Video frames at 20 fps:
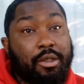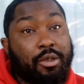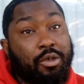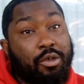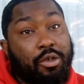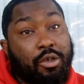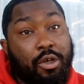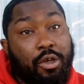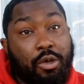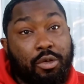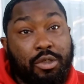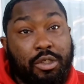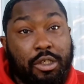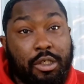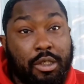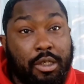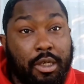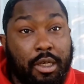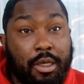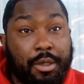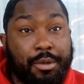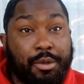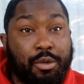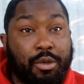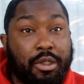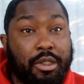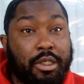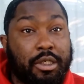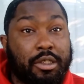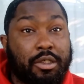You can go to the clubs
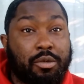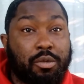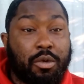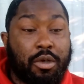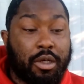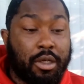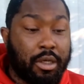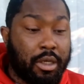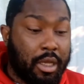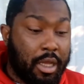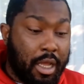with this one.